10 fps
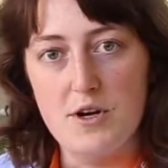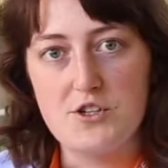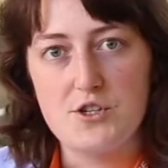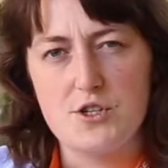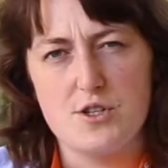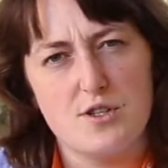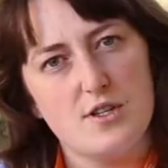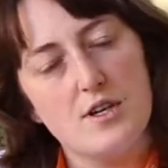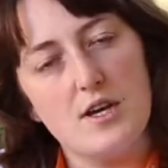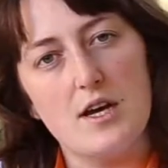much
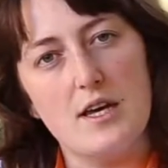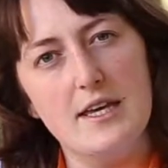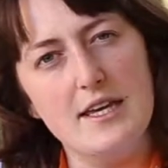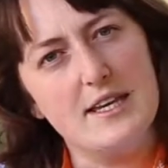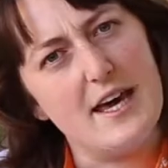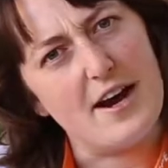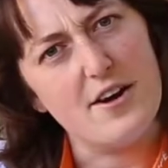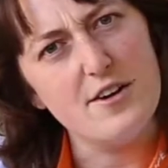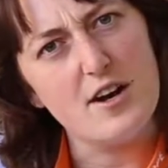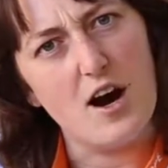he
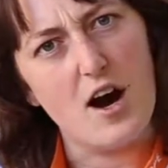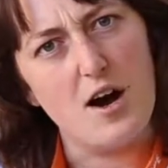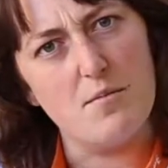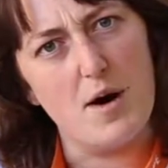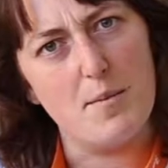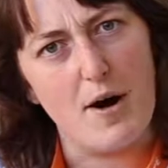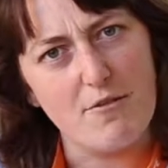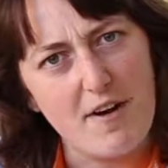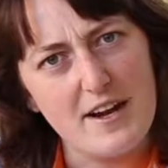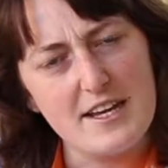cared
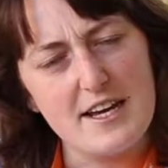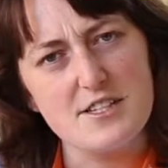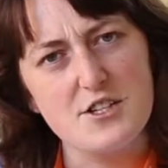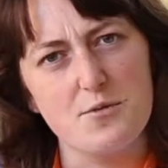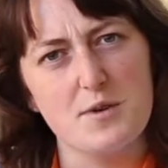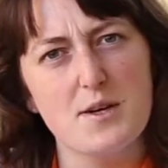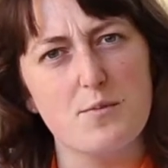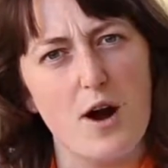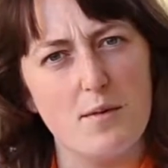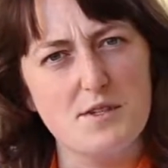about fighting cancer
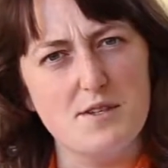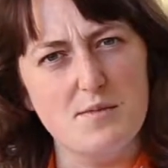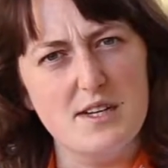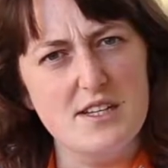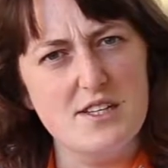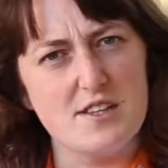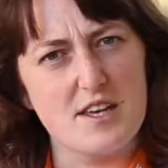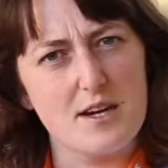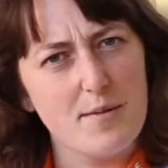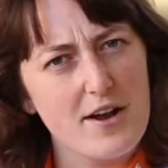really prompted me to
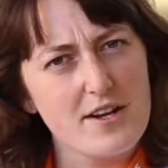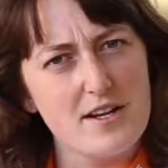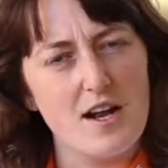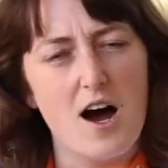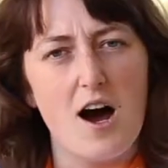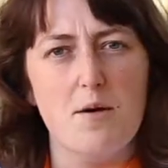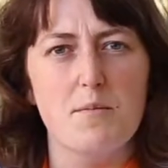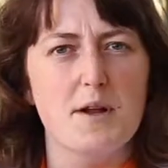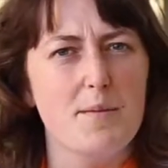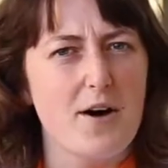think about it
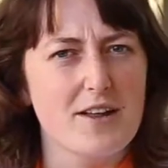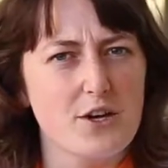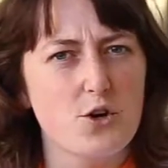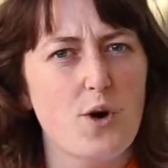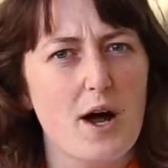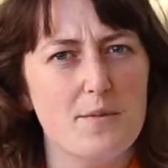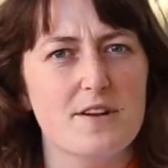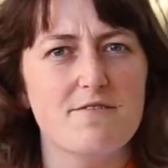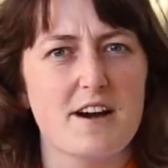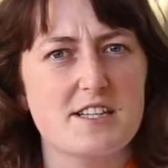and about like who had
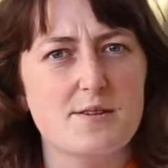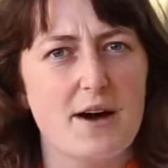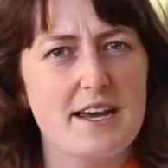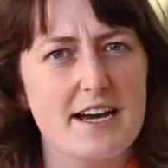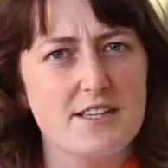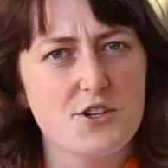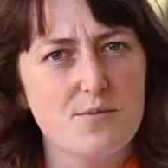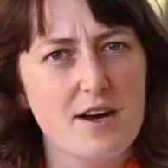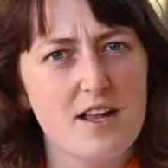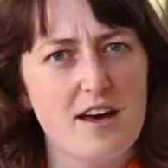been affected by
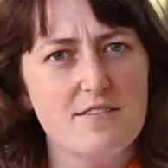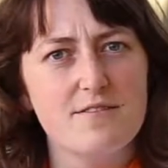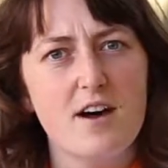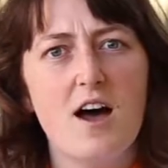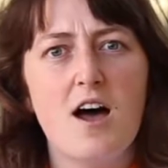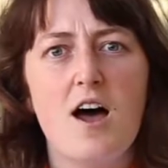cancer in my life.